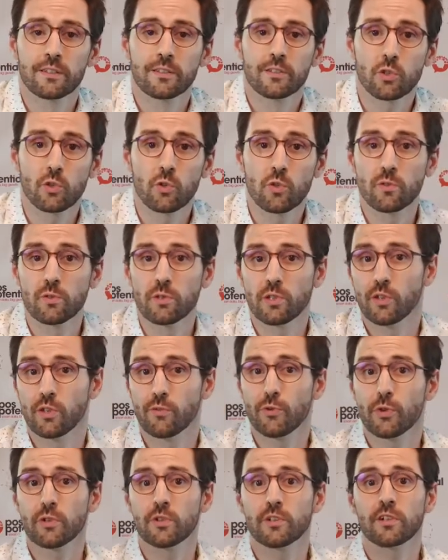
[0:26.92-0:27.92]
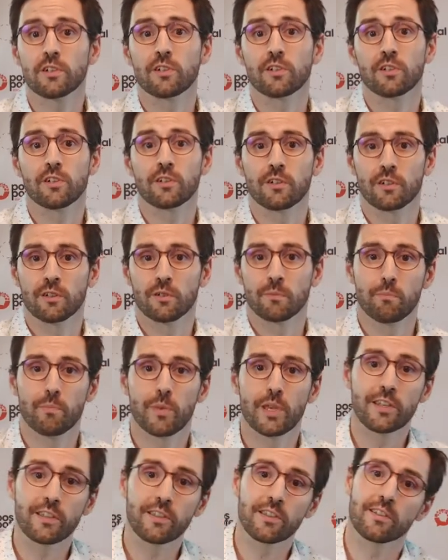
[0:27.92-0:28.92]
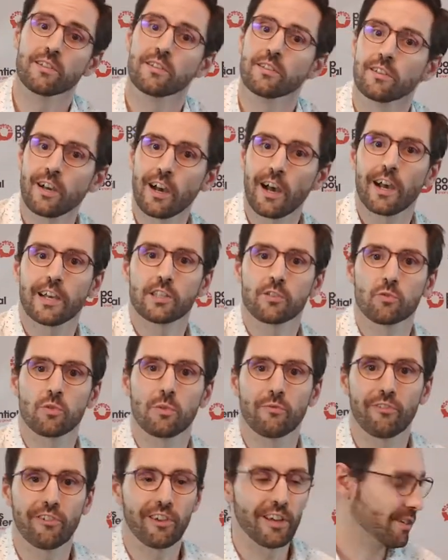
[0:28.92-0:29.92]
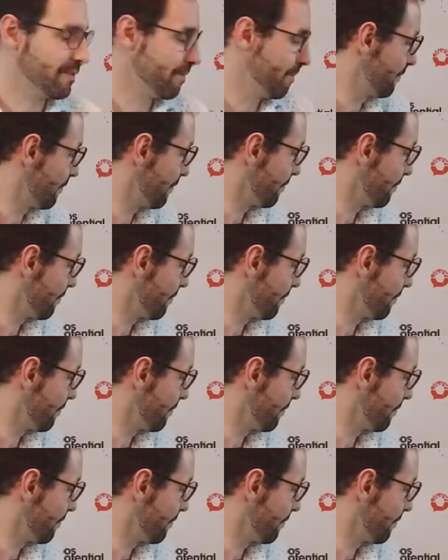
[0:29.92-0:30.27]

So if you're a big ice cream fan,